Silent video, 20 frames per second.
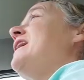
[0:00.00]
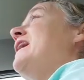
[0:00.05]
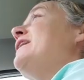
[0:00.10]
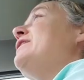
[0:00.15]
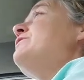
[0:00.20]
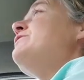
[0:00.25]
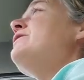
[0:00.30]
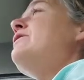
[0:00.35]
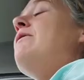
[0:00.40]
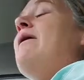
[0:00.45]
I
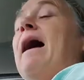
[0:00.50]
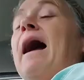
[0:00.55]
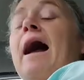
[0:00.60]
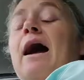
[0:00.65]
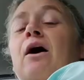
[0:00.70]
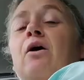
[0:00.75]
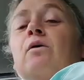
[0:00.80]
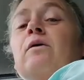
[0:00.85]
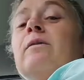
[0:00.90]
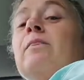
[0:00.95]
don't know
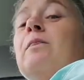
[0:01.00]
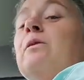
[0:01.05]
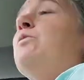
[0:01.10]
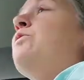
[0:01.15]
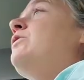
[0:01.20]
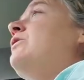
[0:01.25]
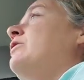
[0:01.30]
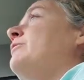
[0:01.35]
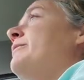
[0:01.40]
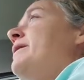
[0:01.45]
how in the
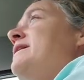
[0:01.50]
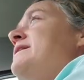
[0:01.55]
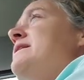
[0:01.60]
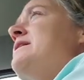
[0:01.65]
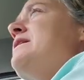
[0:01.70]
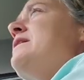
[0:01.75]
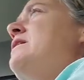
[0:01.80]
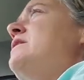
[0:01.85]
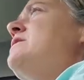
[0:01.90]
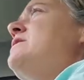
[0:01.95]
world.
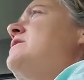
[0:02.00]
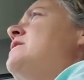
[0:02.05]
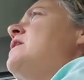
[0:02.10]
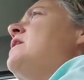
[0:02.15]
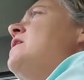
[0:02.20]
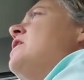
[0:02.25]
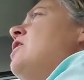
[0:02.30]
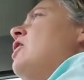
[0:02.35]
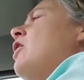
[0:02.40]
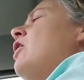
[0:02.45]
Mexicans
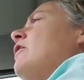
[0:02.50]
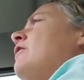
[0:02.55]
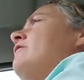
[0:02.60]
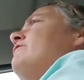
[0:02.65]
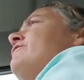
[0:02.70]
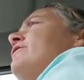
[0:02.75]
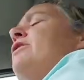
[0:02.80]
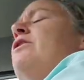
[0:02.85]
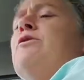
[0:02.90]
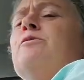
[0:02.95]
are a
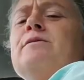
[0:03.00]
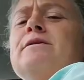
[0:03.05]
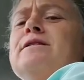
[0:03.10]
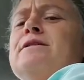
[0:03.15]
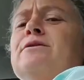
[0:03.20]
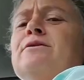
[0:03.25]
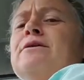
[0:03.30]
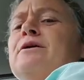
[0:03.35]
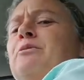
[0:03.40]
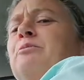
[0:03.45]
very
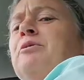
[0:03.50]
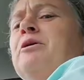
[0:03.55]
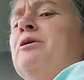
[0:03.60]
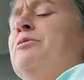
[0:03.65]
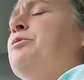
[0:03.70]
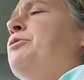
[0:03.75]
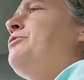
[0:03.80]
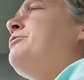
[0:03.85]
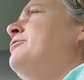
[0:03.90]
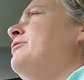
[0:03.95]
resilient
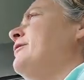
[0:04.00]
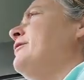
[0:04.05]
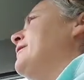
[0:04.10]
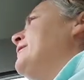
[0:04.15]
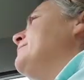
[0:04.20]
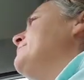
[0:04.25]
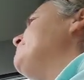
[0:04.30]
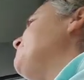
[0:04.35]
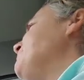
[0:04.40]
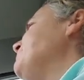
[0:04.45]
people
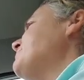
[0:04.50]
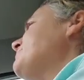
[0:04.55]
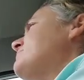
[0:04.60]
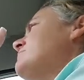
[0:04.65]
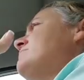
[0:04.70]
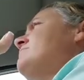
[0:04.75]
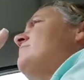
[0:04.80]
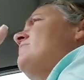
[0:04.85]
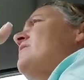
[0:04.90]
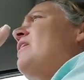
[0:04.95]
and
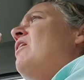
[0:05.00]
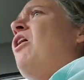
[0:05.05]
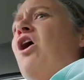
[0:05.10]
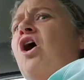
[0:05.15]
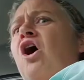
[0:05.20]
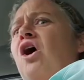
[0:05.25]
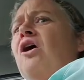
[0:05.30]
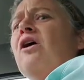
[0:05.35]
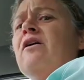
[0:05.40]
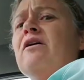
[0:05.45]

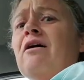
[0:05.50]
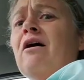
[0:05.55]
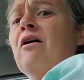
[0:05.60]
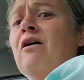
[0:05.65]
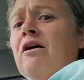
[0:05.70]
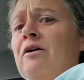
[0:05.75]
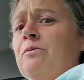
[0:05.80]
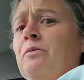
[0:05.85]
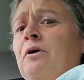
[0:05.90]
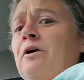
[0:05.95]

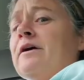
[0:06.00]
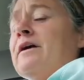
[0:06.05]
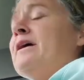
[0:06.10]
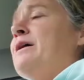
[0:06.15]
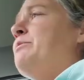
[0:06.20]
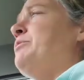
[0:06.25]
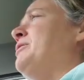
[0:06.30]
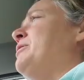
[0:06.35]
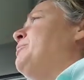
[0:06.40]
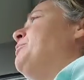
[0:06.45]
hard
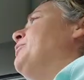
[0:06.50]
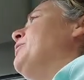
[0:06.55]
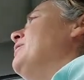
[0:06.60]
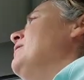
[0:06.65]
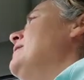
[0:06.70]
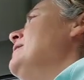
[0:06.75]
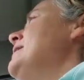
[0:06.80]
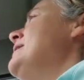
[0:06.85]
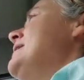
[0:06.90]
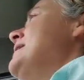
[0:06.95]
working people.
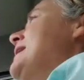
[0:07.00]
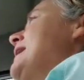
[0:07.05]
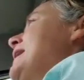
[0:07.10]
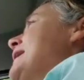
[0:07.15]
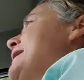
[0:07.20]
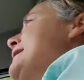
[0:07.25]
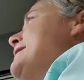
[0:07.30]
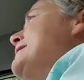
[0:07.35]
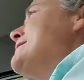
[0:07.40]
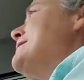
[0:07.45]

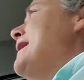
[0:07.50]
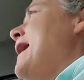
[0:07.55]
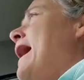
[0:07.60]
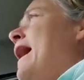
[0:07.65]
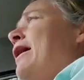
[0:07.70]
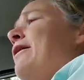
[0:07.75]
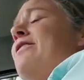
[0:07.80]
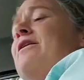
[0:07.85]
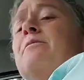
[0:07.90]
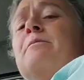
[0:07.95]
And
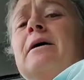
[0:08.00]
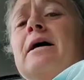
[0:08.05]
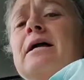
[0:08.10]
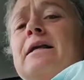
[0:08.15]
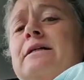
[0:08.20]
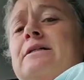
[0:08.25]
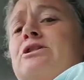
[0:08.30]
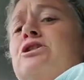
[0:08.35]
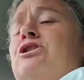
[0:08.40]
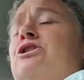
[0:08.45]
how they
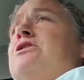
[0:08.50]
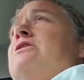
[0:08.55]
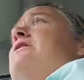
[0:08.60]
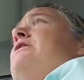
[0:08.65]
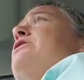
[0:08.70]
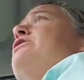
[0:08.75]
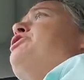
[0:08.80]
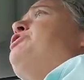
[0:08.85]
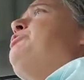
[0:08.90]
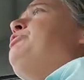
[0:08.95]
managed
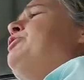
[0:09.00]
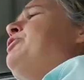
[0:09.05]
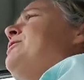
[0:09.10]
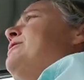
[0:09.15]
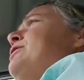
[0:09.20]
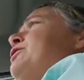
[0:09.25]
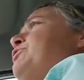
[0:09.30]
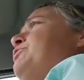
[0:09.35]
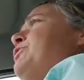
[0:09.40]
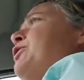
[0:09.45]
to
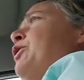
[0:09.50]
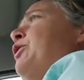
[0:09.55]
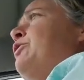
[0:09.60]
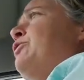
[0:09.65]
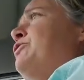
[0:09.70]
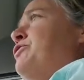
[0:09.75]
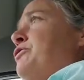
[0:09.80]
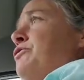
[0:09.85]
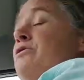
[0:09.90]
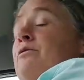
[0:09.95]
put a
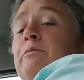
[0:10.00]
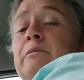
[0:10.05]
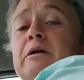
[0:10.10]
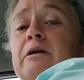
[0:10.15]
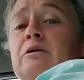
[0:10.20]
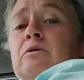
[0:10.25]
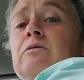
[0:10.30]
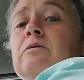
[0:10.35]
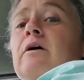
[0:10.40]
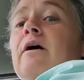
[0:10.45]
road through the
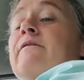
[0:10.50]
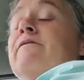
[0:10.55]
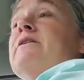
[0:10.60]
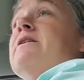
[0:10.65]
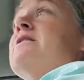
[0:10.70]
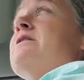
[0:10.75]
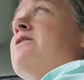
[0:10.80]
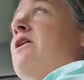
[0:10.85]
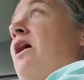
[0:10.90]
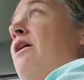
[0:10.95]
middle of
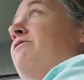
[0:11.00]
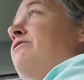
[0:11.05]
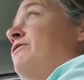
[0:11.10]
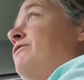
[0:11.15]
this lava